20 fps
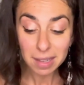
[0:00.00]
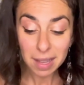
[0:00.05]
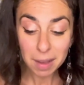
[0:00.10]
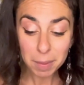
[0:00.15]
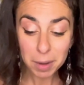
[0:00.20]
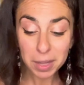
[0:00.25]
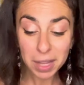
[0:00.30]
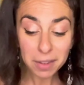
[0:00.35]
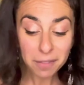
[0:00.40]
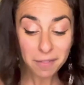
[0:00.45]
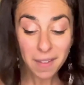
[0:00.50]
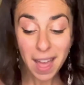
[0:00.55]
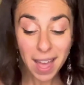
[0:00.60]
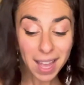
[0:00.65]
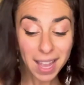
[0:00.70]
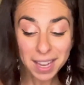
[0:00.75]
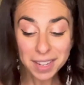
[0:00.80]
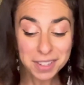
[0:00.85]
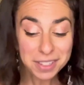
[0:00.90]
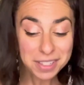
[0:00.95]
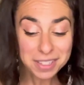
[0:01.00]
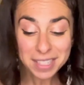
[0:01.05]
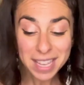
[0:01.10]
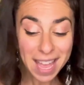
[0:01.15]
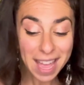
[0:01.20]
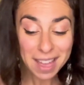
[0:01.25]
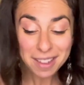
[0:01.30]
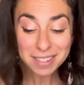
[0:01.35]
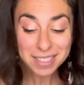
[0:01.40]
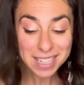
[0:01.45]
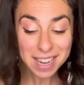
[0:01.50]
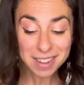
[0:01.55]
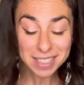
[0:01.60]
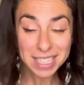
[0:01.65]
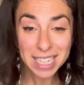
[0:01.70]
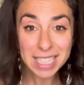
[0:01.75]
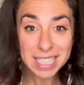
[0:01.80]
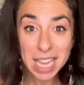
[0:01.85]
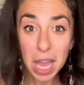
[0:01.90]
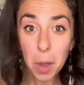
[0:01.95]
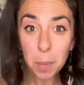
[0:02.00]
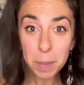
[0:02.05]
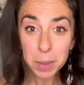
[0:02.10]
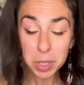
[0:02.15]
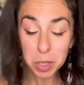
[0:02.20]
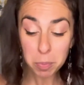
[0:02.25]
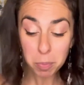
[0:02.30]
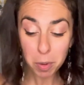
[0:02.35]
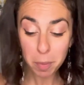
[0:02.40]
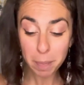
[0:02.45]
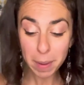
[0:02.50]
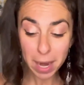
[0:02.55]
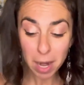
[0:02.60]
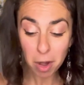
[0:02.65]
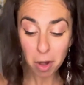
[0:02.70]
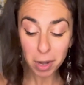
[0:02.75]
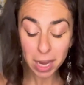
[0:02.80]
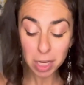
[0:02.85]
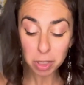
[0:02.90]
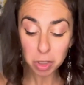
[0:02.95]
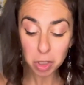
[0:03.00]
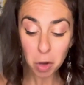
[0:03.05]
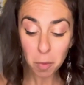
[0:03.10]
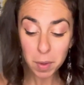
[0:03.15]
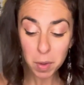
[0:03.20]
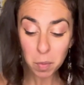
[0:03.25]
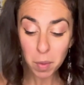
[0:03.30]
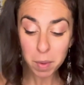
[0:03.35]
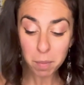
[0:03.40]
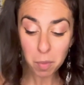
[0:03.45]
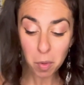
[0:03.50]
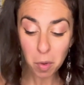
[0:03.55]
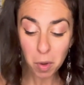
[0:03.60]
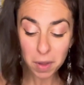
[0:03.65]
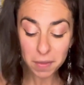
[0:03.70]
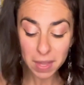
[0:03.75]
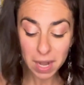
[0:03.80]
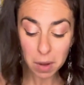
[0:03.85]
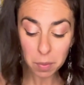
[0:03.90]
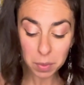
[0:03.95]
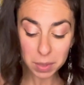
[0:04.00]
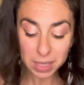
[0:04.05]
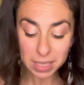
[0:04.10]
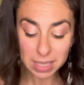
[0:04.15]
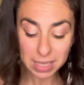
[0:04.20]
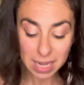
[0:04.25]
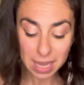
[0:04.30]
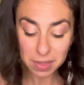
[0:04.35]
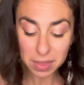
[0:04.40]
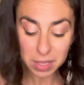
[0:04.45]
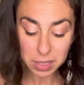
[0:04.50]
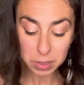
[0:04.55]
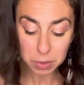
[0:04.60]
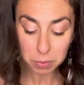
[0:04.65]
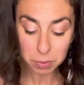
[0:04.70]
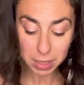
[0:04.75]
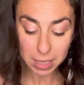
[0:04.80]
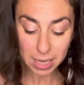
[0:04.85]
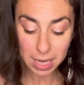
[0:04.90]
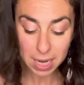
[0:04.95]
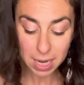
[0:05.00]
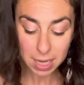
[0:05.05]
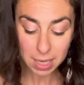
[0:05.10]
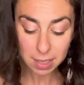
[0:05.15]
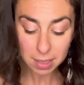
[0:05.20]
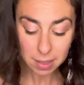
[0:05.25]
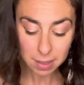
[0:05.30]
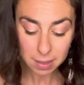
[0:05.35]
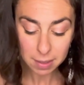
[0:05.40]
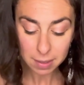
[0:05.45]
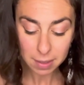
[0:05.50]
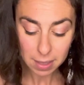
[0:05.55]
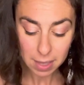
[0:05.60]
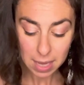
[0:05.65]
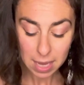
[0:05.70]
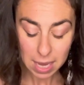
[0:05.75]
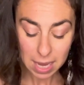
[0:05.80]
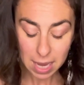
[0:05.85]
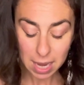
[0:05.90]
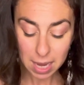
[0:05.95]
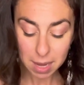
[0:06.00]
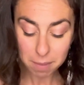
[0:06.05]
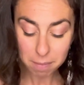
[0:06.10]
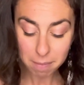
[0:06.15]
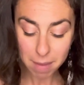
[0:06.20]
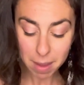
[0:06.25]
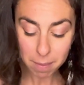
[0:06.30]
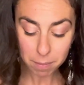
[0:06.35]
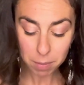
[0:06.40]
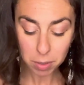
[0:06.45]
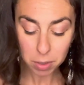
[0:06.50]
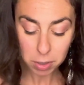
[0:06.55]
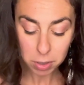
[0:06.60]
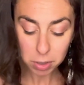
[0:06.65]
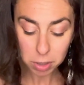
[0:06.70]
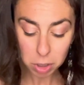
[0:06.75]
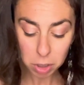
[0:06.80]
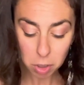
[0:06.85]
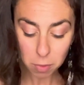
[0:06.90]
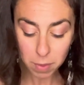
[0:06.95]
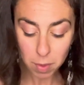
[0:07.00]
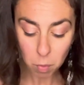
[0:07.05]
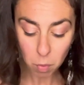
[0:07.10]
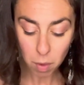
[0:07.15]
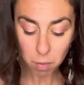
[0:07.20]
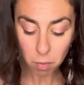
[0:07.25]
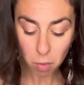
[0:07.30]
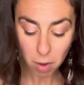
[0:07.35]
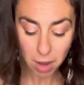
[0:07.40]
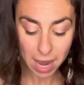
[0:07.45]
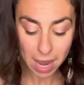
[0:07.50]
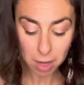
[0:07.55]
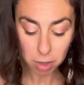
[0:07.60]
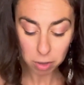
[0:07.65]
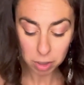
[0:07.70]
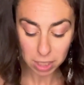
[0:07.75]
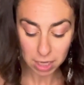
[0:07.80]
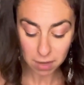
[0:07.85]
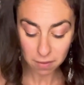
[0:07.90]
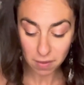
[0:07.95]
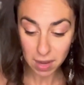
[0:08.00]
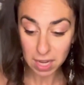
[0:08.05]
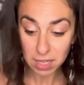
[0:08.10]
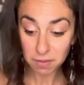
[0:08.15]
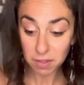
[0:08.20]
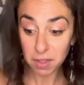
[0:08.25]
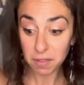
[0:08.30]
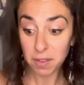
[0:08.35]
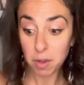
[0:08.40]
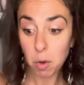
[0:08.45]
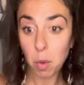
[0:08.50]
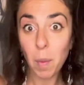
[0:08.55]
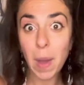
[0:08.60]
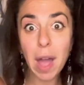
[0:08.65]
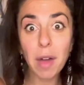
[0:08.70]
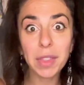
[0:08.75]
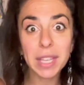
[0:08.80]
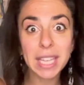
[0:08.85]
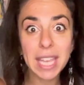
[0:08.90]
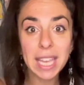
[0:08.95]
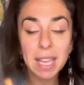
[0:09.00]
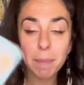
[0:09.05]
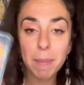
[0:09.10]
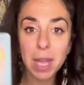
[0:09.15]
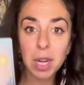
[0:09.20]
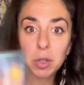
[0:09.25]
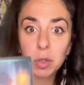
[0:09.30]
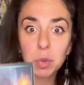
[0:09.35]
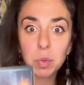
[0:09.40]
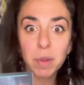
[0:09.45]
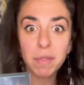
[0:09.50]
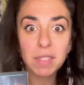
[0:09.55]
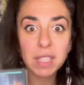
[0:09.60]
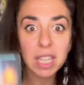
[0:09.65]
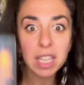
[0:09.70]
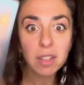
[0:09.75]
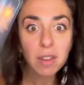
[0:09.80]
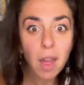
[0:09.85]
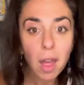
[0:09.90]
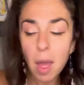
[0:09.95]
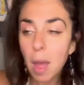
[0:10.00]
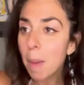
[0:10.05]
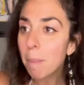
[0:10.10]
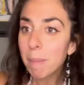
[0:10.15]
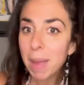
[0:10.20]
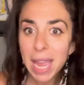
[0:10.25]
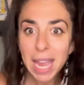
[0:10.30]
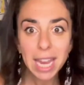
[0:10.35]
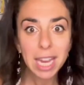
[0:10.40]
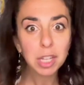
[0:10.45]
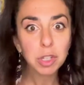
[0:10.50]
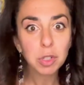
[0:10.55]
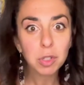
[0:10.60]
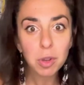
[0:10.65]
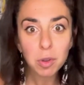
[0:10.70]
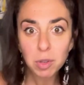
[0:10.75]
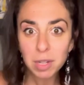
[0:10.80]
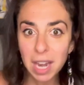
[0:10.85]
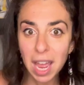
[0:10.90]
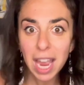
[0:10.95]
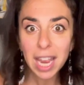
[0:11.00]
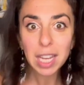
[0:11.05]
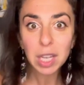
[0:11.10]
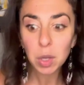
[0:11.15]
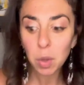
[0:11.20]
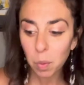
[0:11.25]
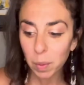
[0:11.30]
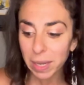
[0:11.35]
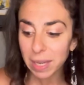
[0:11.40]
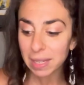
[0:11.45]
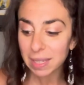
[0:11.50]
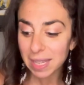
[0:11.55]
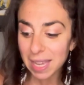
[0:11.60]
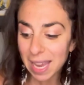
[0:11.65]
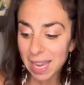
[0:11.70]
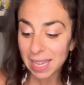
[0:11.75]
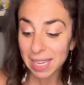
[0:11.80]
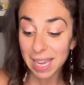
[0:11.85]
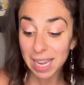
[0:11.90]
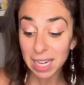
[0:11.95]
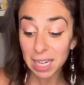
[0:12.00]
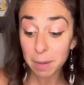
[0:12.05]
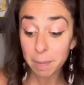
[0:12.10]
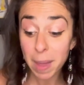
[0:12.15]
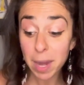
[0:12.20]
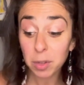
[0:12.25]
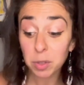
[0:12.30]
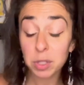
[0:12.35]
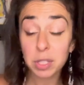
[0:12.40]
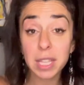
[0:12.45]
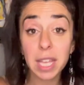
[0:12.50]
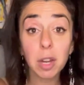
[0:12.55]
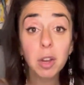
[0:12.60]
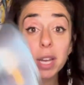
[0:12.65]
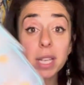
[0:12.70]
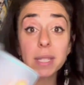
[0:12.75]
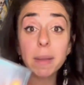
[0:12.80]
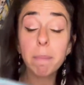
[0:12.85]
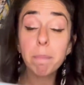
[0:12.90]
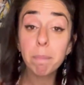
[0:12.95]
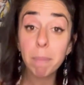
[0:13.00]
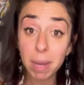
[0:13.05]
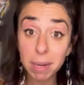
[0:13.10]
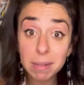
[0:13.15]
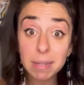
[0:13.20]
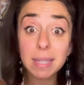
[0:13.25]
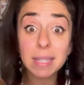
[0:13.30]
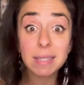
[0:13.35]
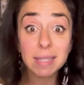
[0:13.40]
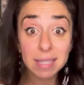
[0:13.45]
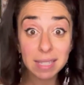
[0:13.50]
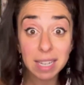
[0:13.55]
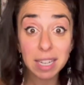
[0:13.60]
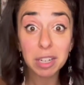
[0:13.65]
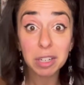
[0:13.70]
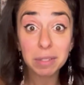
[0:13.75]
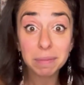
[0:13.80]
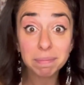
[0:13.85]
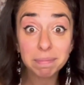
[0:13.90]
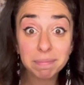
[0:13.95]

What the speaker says: You're like, final countdown. It's like, it's helping you prepare. Okay, show me one more, and then I will extend this reading. In members, show me one more energy advice for the viewer. Wow, the King of Pentacles. We've seen Page, Knight, Queen, King, King of Pentacles. There is abundance here.